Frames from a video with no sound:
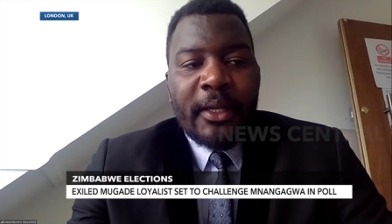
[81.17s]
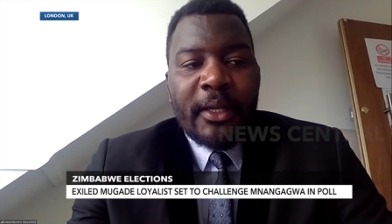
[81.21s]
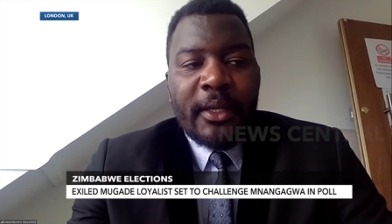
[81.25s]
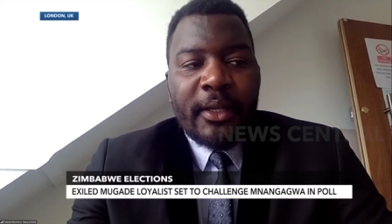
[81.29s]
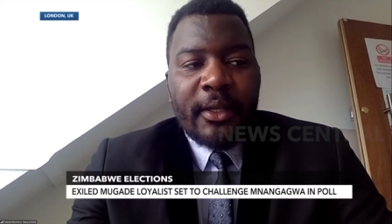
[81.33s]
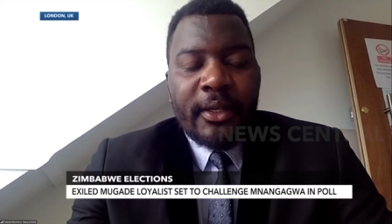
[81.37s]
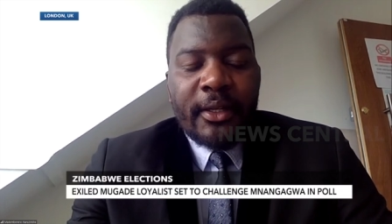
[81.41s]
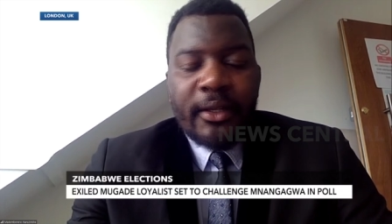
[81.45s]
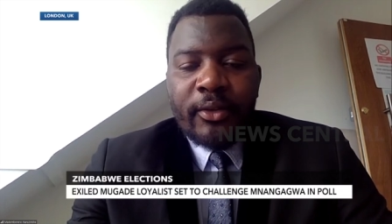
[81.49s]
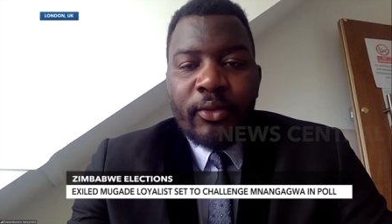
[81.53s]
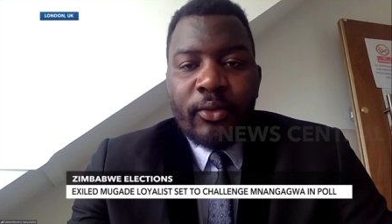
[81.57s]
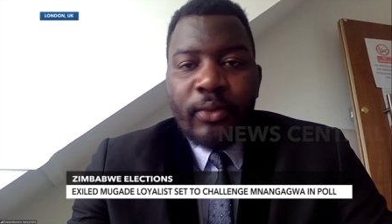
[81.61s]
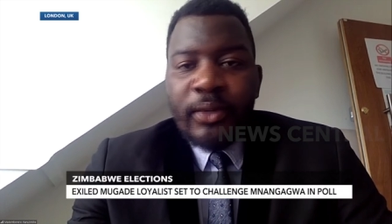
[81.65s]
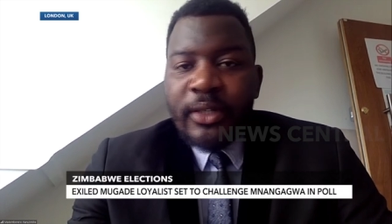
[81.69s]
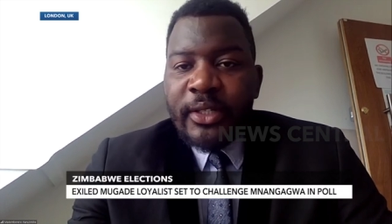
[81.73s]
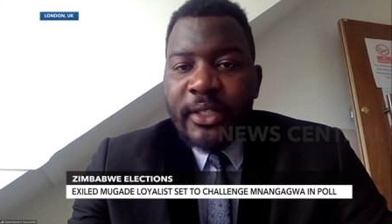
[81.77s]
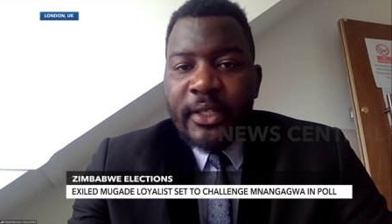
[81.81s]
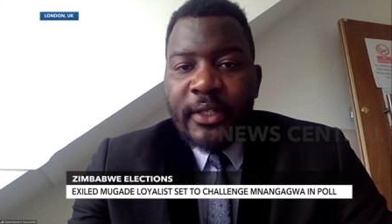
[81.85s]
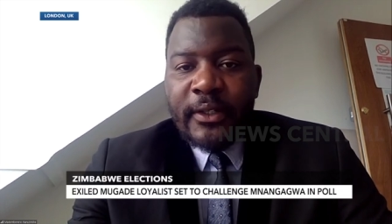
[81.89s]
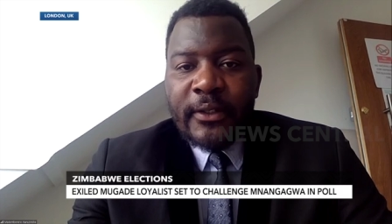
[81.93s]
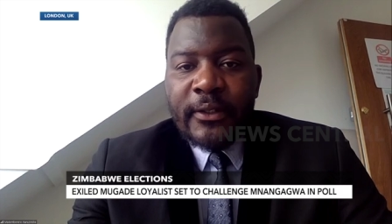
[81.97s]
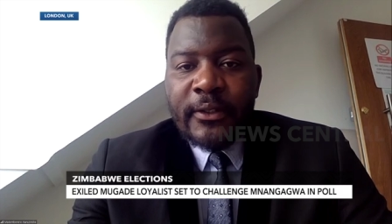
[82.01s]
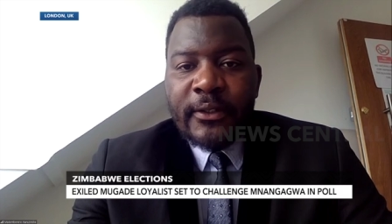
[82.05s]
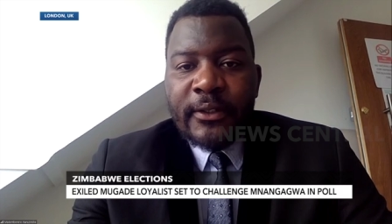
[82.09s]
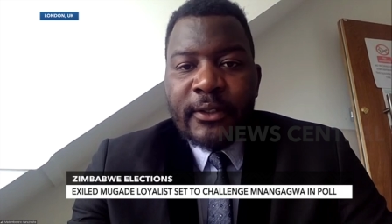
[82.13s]
uh, which
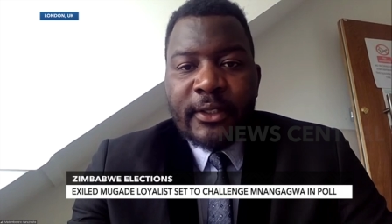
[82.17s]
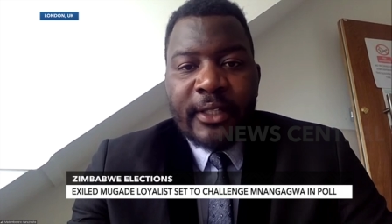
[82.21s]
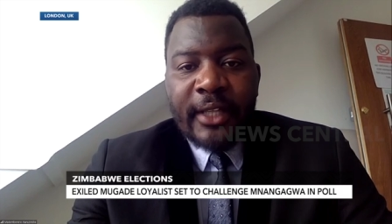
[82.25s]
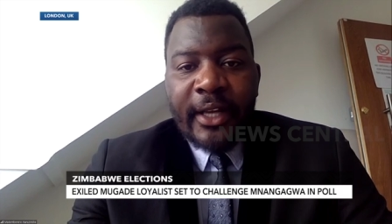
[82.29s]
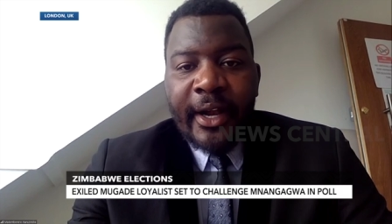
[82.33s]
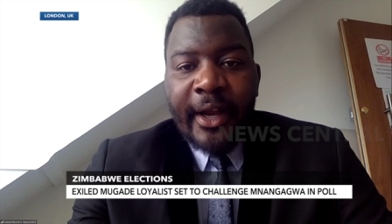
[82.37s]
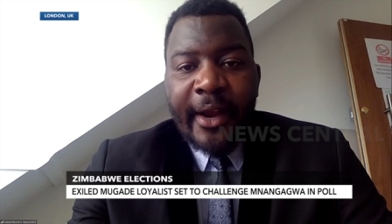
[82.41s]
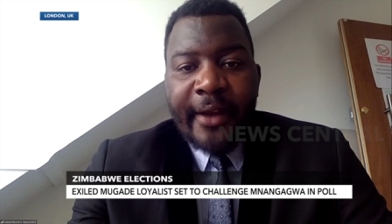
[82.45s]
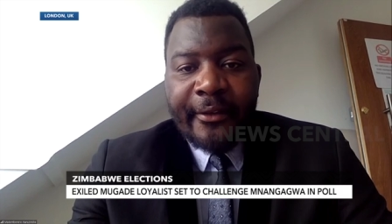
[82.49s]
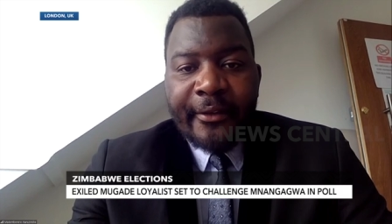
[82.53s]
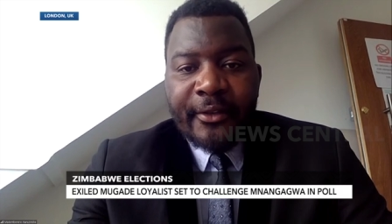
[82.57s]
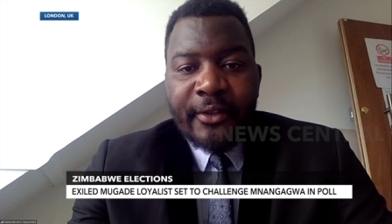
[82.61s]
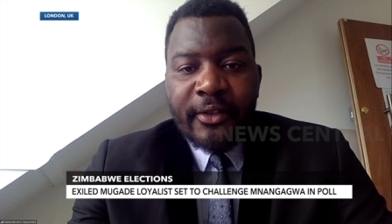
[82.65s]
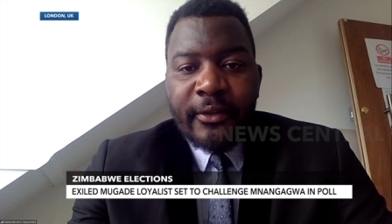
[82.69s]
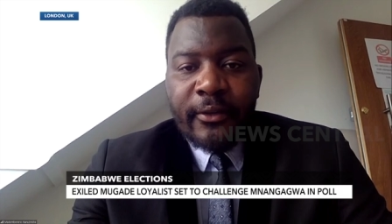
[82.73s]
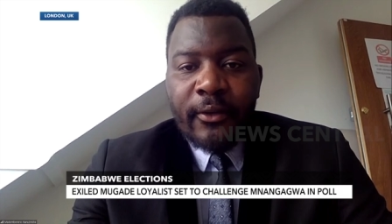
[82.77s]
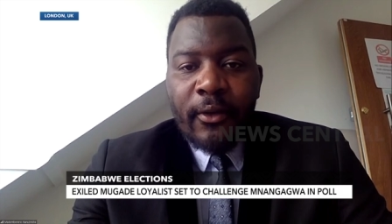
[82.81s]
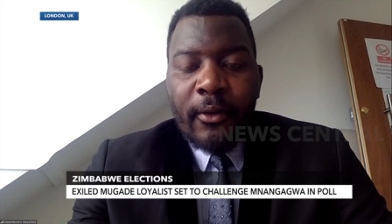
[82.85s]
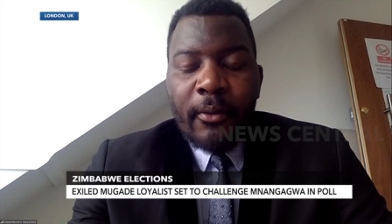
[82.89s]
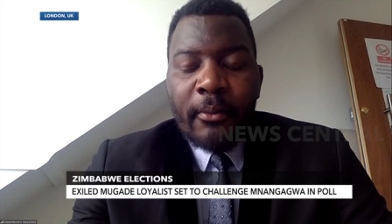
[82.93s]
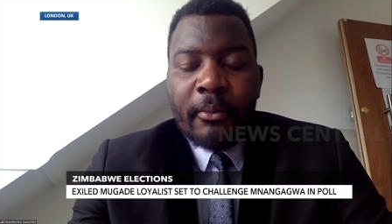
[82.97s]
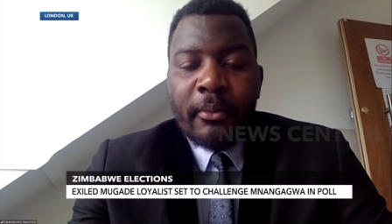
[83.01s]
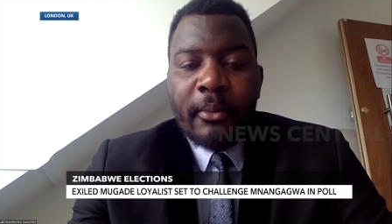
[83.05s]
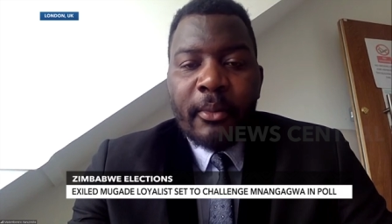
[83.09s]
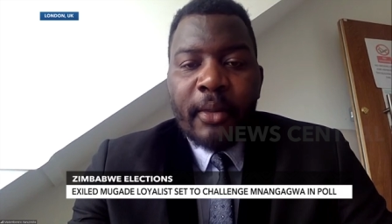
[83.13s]
is derived
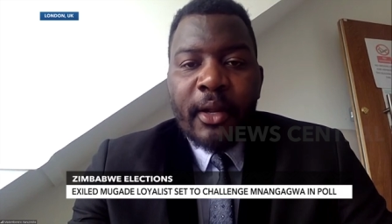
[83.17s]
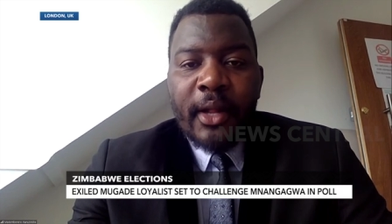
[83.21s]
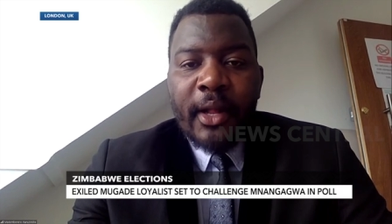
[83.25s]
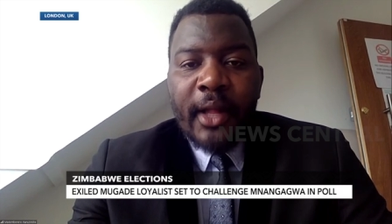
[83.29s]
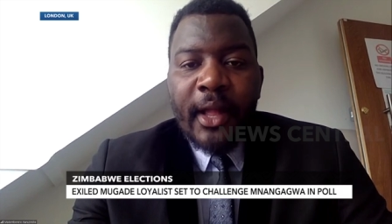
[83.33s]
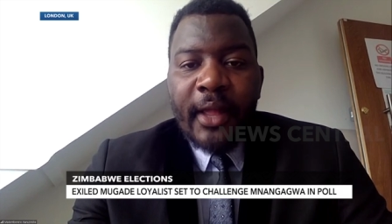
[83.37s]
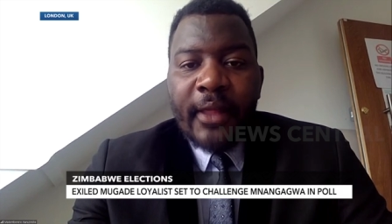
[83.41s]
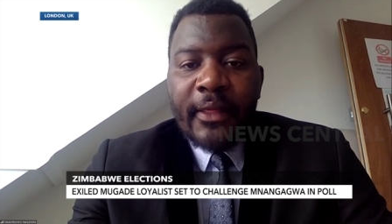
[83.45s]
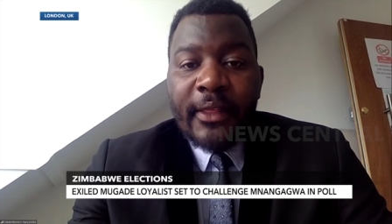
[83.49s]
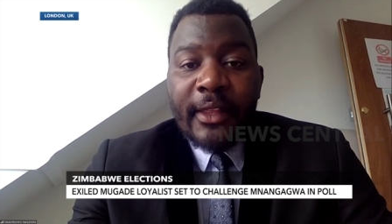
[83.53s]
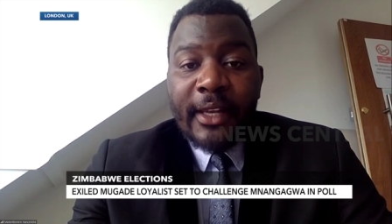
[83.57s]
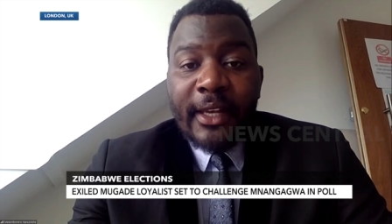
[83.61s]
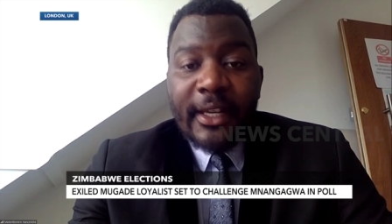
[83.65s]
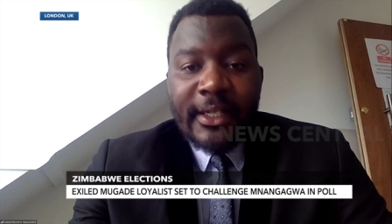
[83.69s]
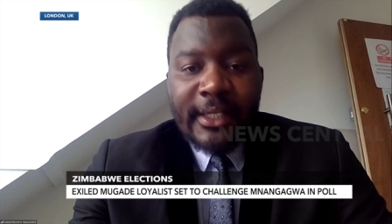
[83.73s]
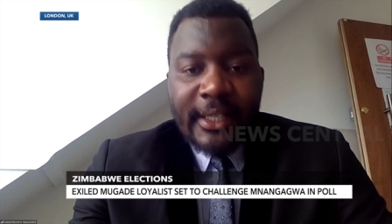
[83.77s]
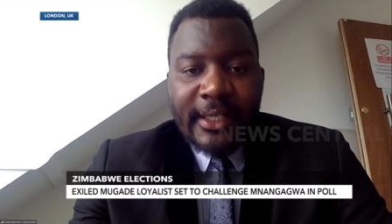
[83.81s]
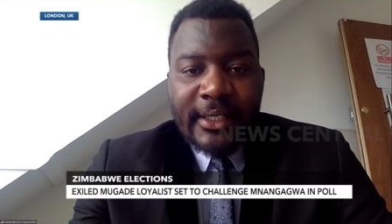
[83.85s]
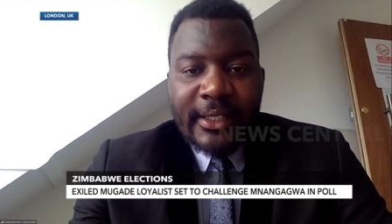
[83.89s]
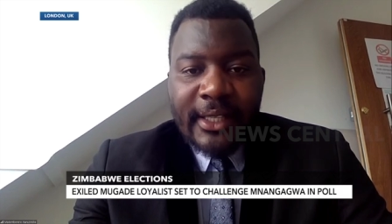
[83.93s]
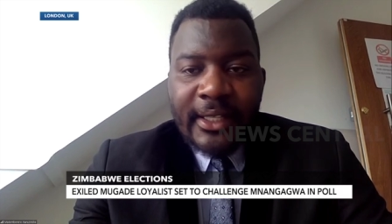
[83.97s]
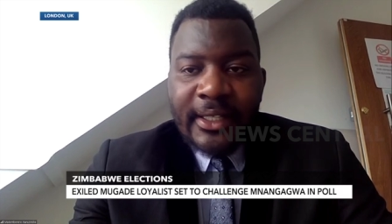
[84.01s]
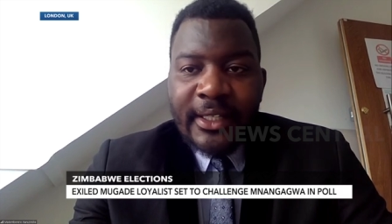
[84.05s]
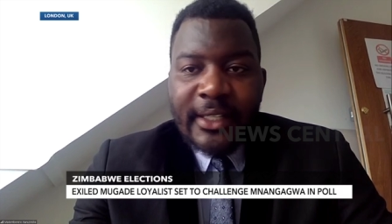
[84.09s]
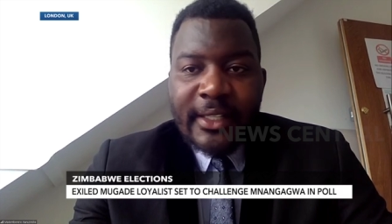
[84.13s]
from the
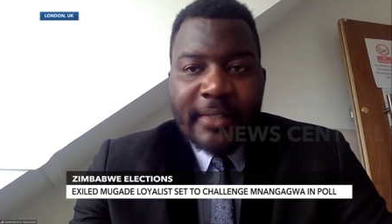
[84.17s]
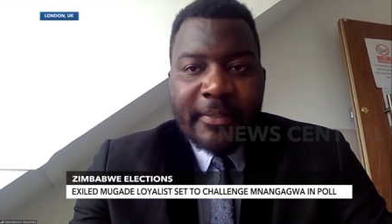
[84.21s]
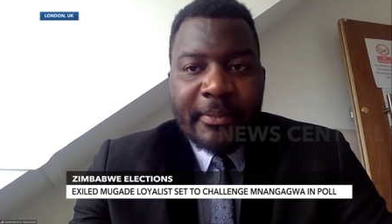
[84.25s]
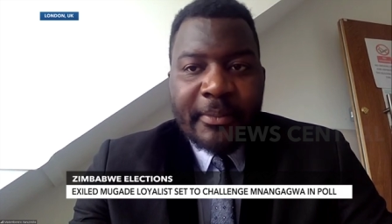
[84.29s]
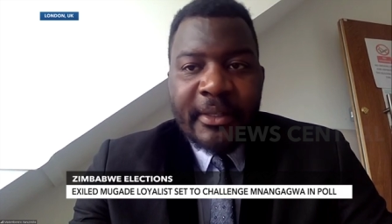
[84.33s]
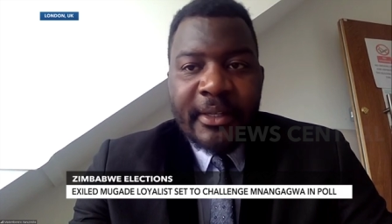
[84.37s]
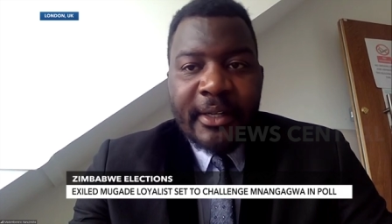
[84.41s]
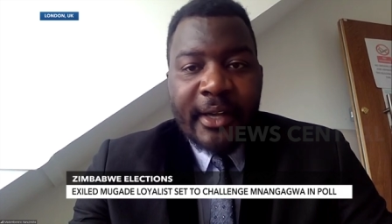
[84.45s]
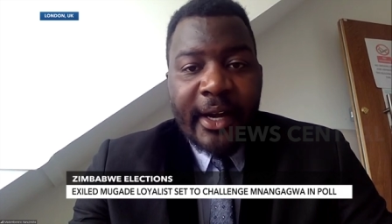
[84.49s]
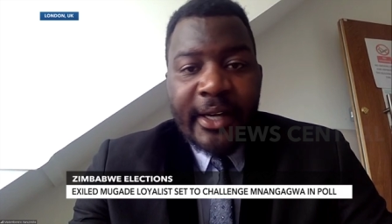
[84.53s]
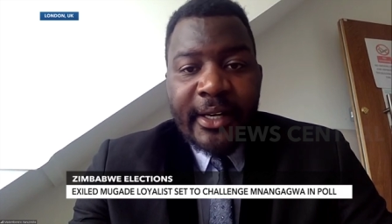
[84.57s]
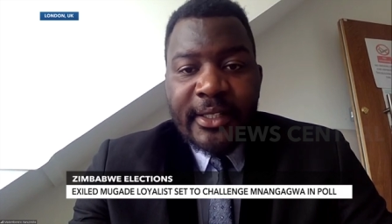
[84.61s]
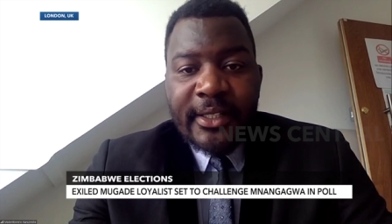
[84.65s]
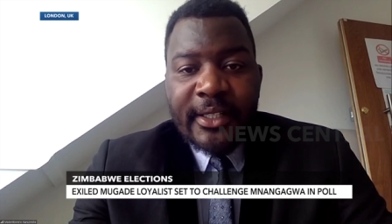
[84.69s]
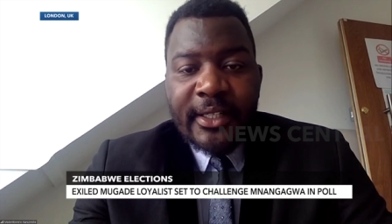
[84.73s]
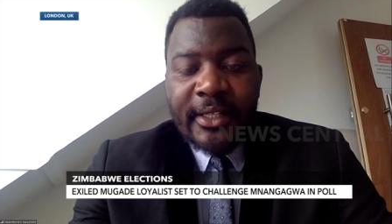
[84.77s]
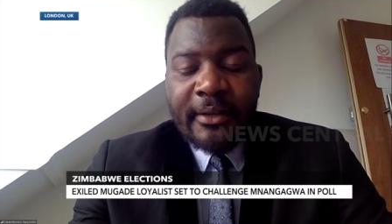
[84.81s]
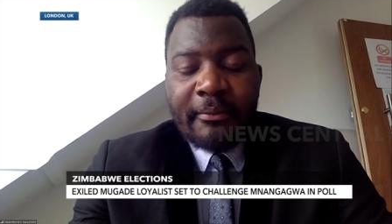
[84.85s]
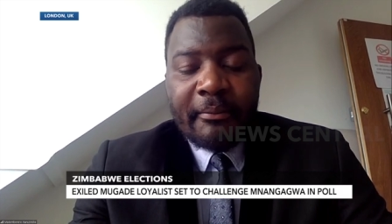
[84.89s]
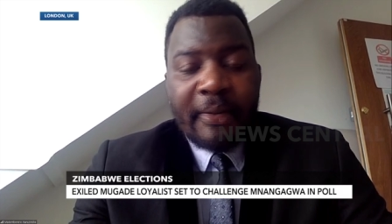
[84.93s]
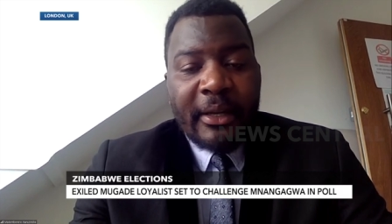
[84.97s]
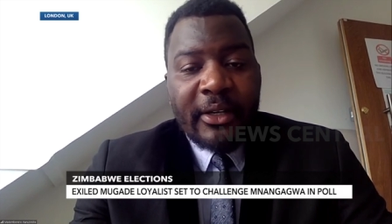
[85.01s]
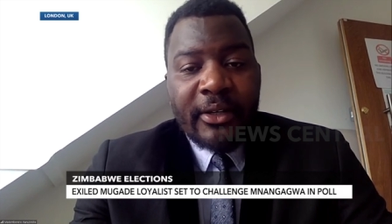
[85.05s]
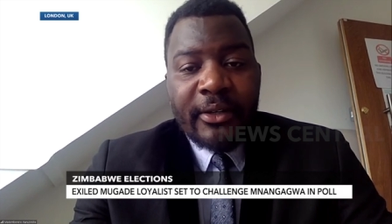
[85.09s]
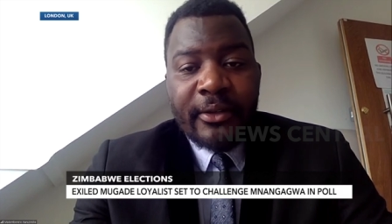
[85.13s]
letters that he has been
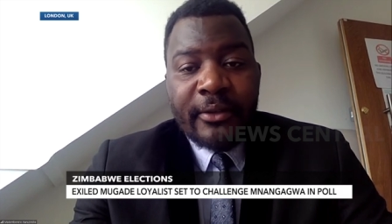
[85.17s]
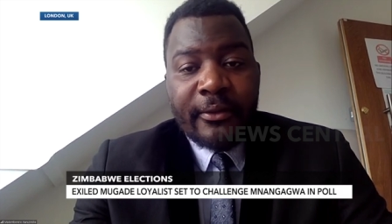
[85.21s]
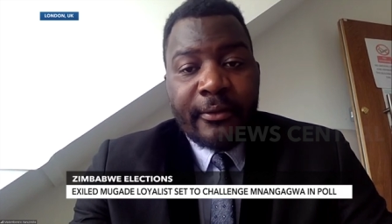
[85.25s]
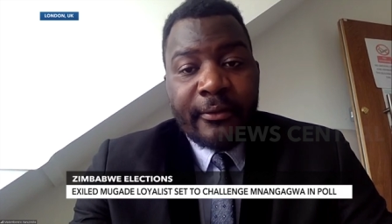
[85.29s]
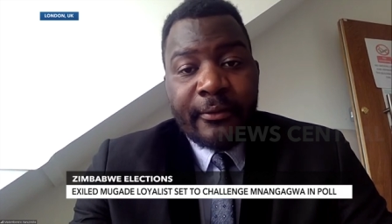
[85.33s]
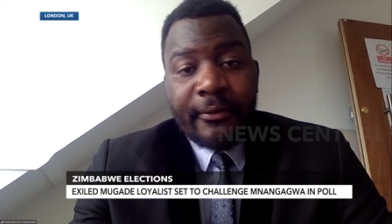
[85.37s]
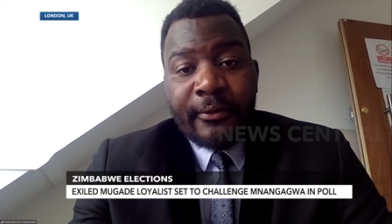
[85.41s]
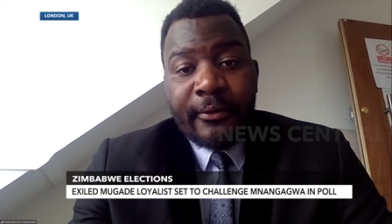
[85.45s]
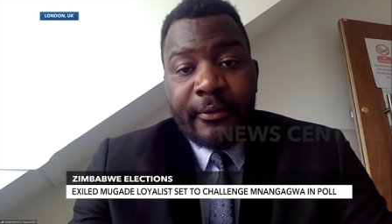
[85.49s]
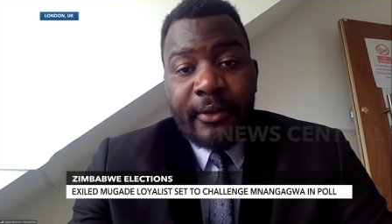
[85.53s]
writing, but if